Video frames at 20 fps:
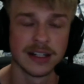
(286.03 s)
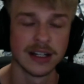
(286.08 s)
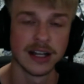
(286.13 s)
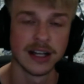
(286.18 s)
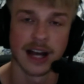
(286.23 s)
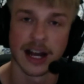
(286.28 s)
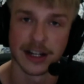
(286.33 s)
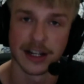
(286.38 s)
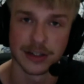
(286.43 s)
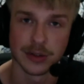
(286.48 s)

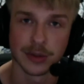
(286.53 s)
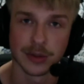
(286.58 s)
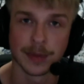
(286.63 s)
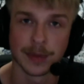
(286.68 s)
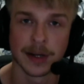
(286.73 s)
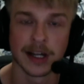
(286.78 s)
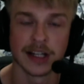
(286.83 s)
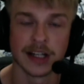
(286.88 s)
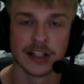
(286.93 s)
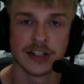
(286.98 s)
I do
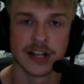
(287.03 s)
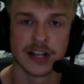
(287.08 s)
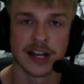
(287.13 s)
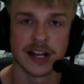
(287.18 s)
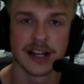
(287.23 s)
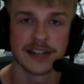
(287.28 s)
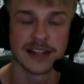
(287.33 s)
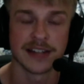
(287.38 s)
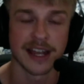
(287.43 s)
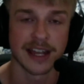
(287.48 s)

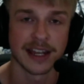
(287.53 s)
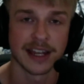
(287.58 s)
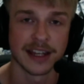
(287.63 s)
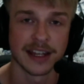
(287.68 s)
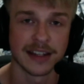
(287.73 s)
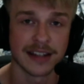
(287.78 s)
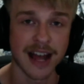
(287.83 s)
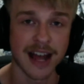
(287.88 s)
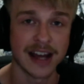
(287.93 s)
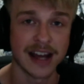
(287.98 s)
apologize, and
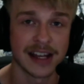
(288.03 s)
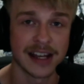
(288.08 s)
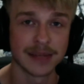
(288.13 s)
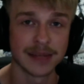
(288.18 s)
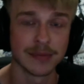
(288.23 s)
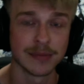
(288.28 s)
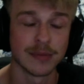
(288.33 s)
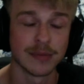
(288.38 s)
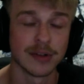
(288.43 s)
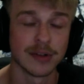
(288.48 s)
I
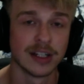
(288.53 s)
am